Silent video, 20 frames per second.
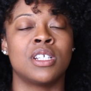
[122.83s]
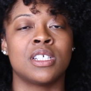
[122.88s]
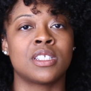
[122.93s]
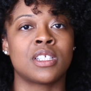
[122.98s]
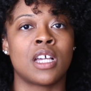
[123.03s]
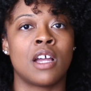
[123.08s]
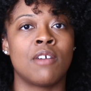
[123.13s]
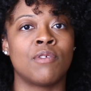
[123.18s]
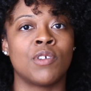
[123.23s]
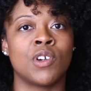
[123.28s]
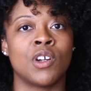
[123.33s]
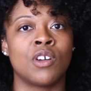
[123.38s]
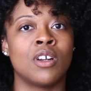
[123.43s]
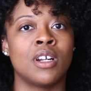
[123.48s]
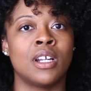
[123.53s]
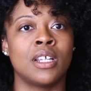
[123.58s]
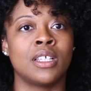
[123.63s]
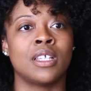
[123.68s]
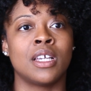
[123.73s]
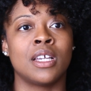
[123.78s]
discomfort or
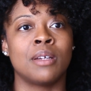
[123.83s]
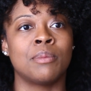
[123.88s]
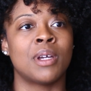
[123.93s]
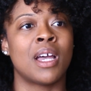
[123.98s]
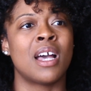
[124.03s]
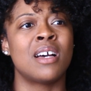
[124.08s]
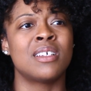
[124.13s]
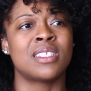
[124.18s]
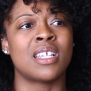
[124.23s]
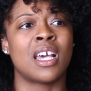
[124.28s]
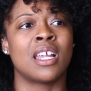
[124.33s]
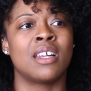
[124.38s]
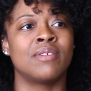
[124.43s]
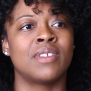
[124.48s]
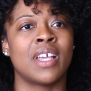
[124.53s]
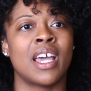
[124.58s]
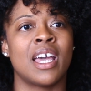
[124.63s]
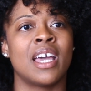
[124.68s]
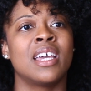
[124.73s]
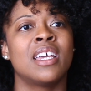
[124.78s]
anything, but outside
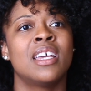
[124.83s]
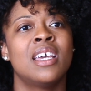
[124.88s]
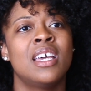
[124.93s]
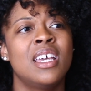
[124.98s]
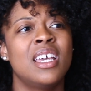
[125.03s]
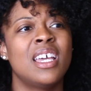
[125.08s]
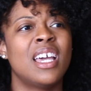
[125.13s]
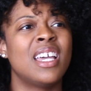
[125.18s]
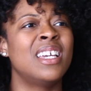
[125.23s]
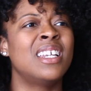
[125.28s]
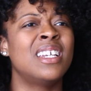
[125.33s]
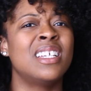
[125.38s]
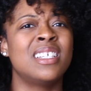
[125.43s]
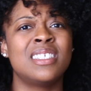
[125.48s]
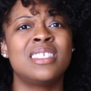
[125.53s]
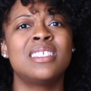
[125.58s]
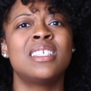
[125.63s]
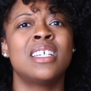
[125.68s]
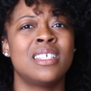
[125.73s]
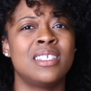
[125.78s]
of that, it
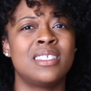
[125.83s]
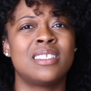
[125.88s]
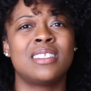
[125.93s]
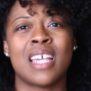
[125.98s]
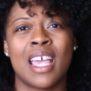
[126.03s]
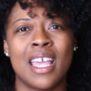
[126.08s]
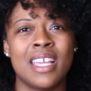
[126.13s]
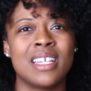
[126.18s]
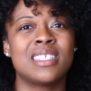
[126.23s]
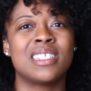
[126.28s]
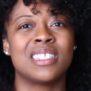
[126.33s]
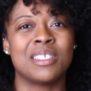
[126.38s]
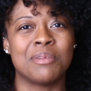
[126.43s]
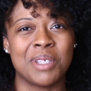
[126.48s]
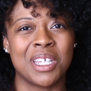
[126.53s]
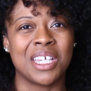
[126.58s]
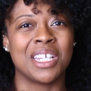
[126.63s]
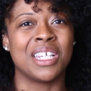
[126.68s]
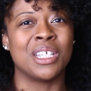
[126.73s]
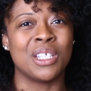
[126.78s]
is it takes
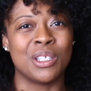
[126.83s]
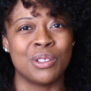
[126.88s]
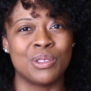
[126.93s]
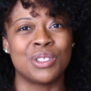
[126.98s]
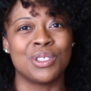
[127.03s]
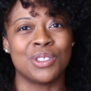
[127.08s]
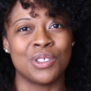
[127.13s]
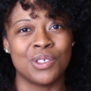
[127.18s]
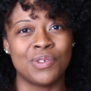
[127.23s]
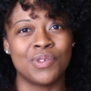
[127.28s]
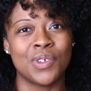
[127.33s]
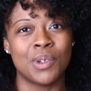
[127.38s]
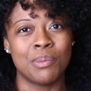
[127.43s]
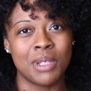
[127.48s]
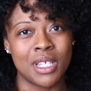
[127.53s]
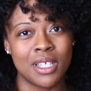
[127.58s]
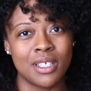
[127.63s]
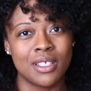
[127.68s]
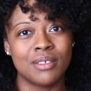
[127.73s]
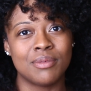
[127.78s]
some getting used to for
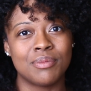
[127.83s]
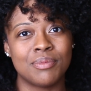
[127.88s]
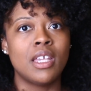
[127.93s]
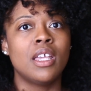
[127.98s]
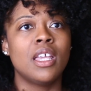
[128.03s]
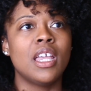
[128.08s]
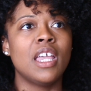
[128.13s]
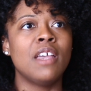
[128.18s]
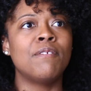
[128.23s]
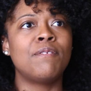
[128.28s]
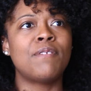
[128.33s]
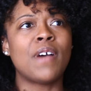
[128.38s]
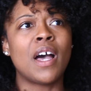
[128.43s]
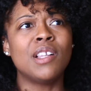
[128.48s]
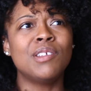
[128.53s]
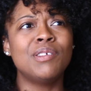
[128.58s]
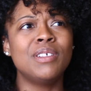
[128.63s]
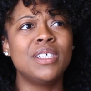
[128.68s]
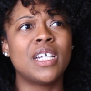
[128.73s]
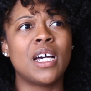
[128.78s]
me. And
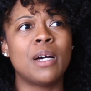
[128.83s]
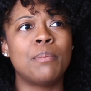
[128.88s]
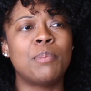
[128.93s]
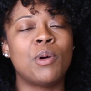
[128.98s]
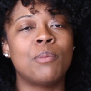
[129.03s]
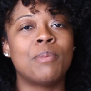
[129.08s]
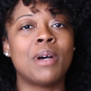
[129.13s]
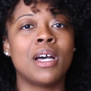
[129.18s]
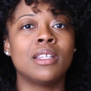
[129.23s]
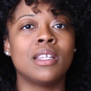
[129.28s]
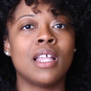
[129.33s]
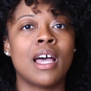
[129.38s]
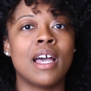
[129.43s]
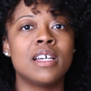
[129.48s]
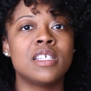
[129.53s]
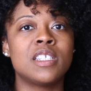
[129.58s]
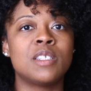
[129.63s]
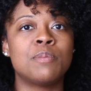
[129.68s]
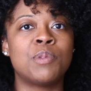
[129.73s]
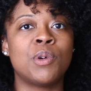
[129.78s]
following up on my
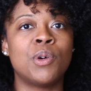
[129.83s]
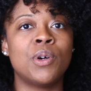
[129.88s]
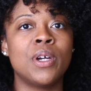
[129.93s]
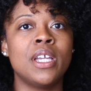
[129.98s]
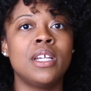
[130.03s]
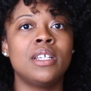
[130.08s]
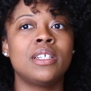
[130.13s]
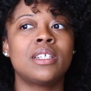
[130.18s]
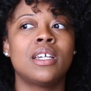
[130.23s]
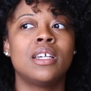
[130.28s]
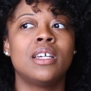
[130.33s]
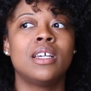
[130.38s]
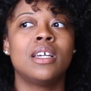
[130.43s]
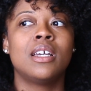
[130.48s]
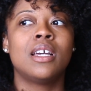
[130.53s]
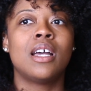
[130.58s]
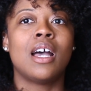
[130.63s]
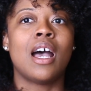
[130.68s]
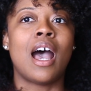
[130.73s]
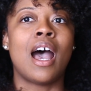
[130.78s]
last point,
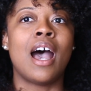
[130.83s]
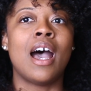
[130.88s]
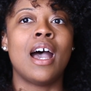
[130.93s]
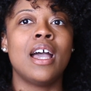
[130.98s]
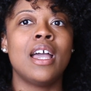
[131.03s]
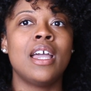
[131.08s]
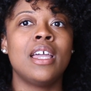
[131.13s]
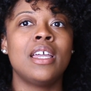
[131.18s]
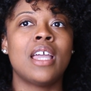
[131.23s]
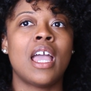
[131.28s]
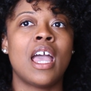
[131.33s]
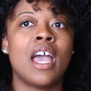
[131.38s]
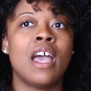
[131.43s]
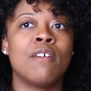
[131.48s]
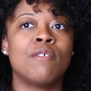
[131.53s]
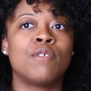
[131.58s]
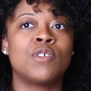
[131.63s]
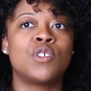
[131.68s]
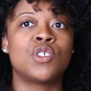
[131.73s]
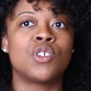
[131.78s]
I
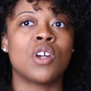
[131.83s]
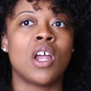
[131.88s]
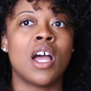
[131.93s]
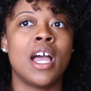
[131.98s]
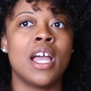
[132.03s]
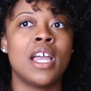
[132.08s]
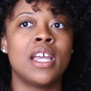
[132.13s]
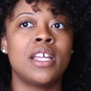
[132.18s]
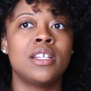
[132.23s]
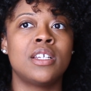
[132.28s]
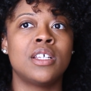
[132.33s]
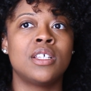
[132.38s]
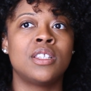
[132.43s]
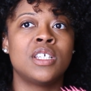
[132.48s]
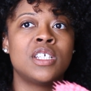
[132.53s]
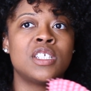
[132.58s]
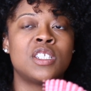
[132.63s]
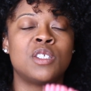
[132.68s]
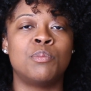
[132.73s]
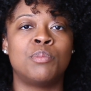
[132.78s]
have tried
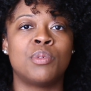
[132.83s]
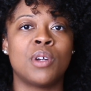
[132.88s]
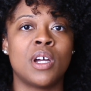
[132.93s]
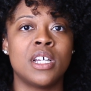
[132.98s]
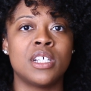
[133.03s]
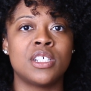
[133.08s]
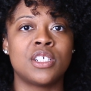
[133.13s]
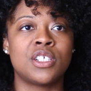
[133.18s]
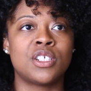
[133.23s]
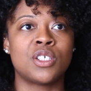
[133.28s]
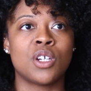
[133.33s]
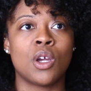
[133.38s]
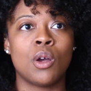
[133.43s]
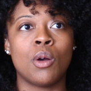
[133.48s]
this brush